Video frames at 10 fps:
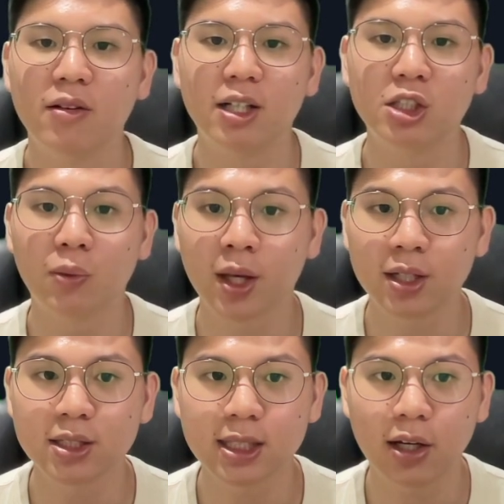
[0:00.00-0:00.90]
Right, so we're going
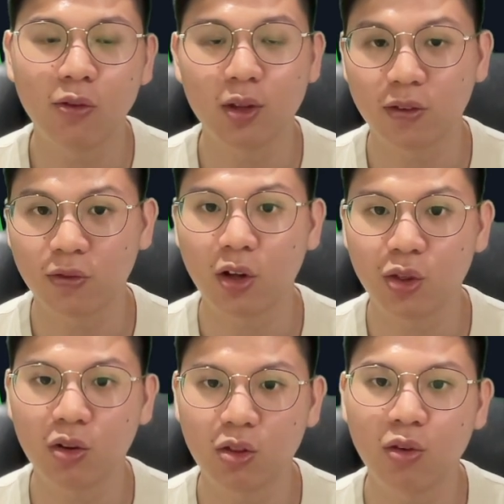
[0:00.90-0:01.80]
to start off with a
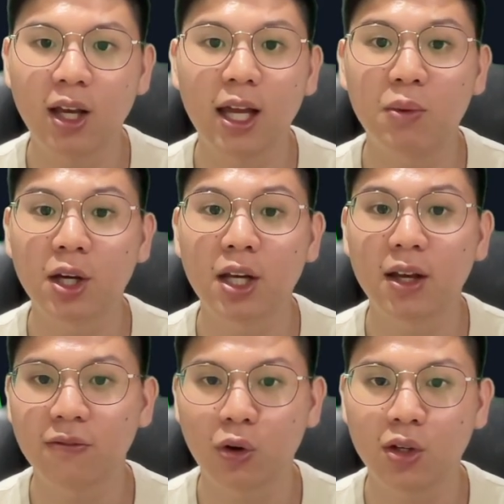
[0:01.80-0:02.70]
4-3-3 and we're going to
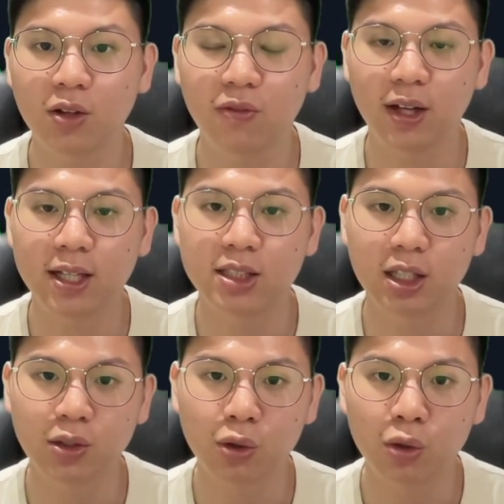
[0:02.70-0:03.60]
have 4 defenders
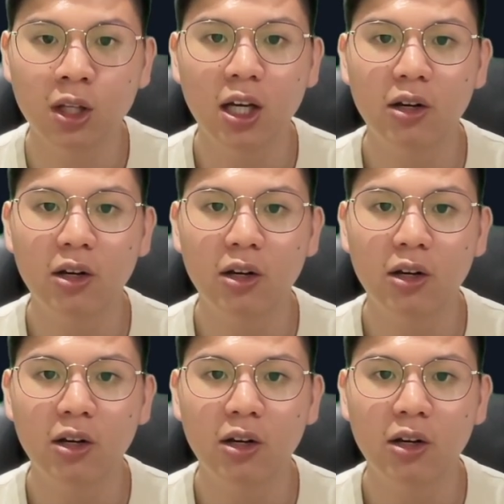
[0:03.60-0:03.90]
in goal.